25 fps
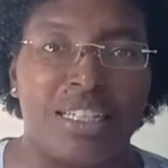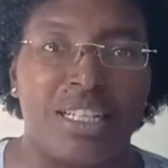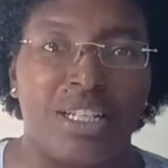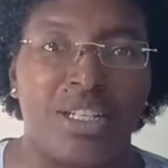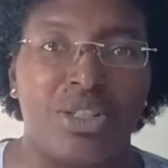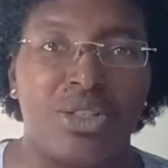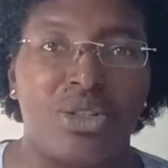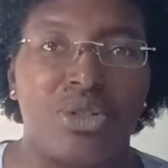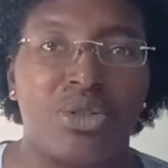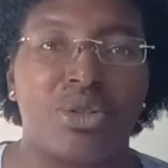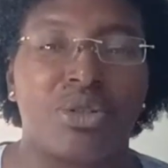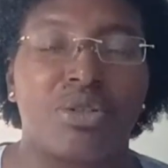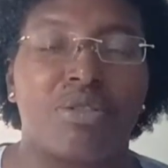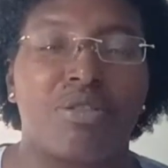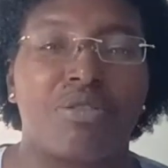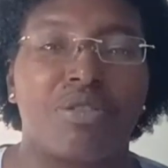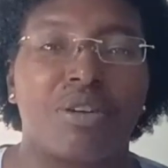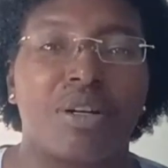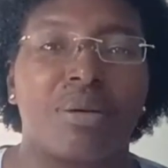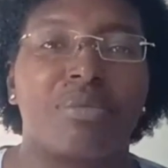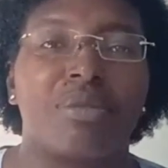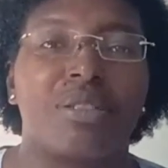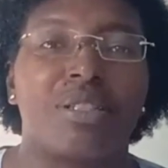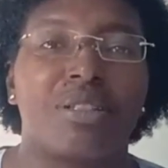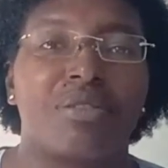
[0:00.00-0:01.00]
you're
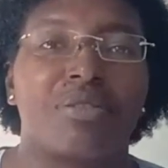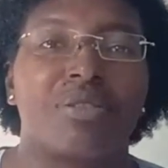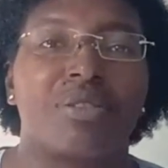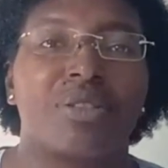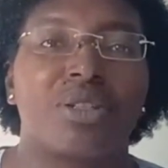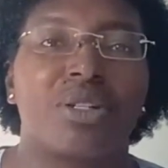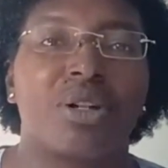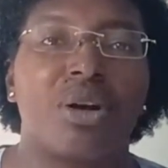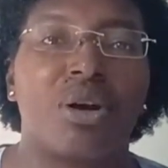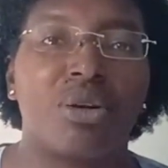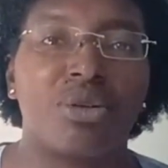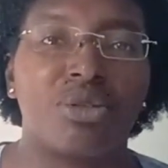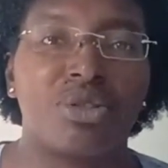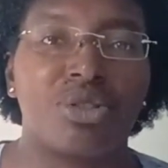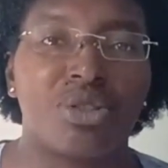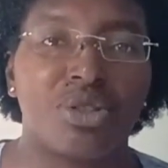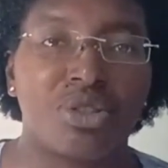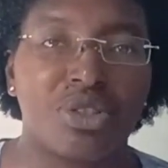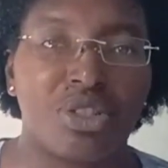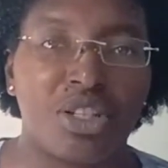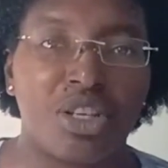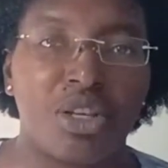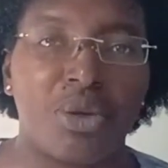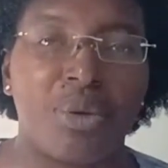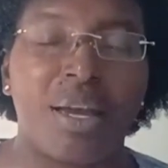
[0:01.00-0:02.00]
from different
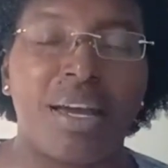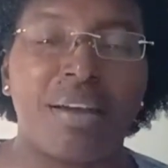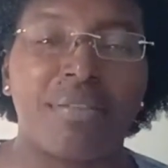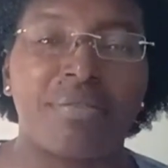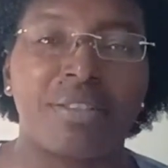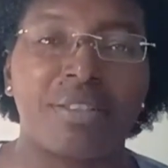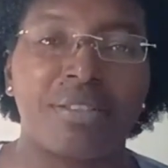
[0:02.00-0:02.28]
cultures and you have